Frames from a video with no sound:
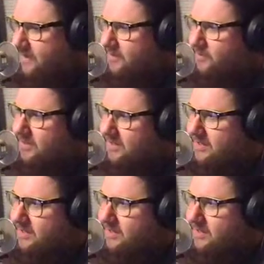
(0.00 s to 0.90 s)
we
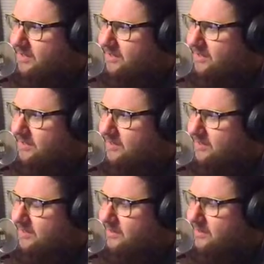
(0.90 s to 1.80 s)
did
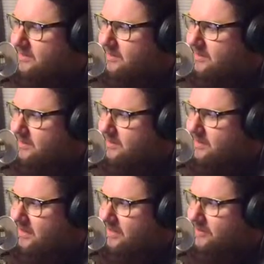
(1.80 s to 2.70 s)

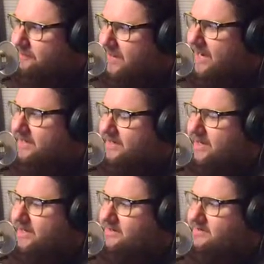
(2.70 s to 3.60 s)
gig at the Pilot
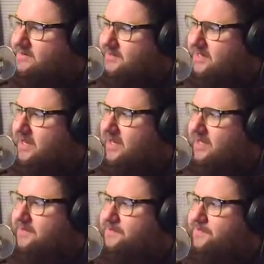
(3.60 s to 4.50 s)
House
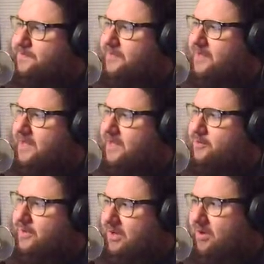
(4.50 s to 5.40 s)
today.
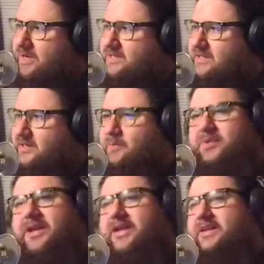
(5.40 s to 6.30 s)
And we always end up
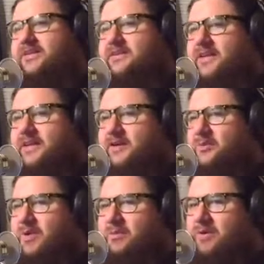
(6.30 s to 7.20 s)
playing this gig on
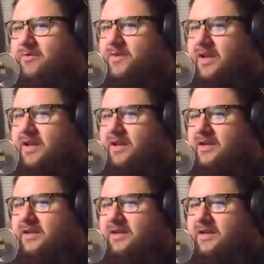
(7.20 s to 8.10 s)
my birthday.
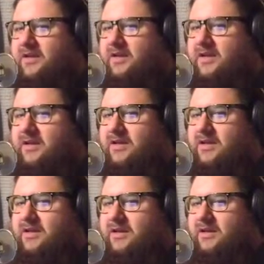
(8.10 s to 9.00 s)

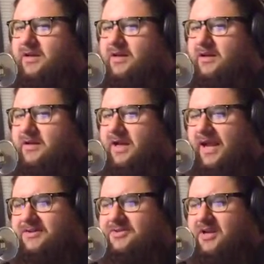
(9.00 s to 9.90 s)

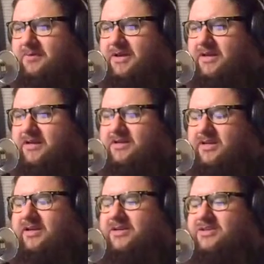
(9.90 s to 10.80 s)
Actually, I mean,
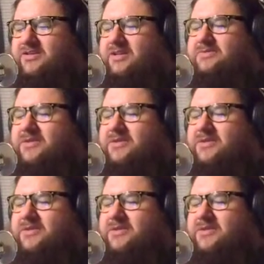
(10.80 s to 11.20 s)
it just seems